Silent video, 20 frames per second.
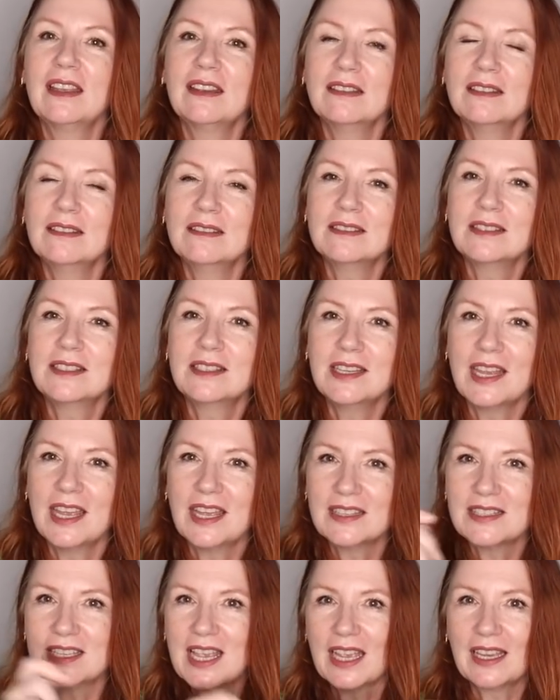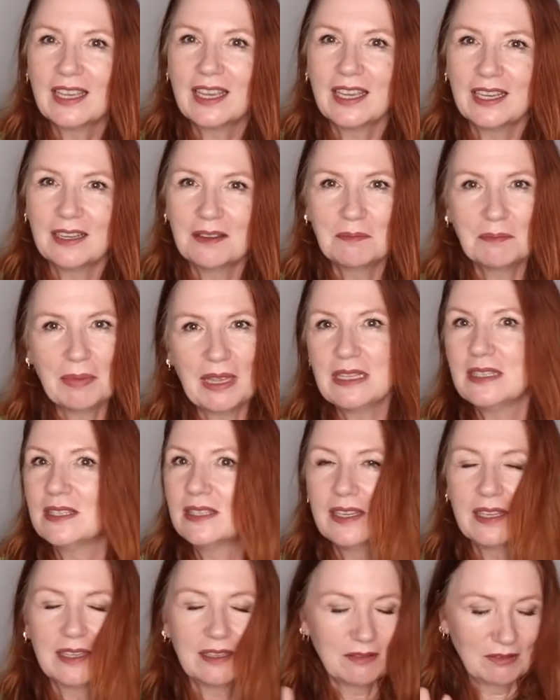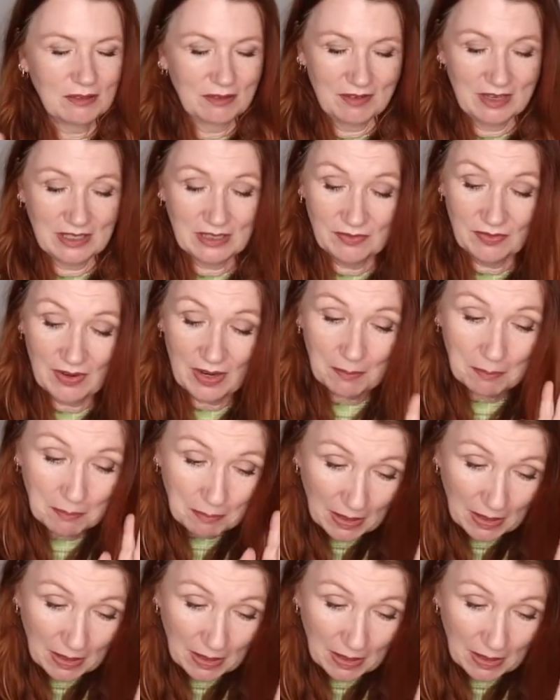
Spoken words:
and tacking and basting and all the rest of it,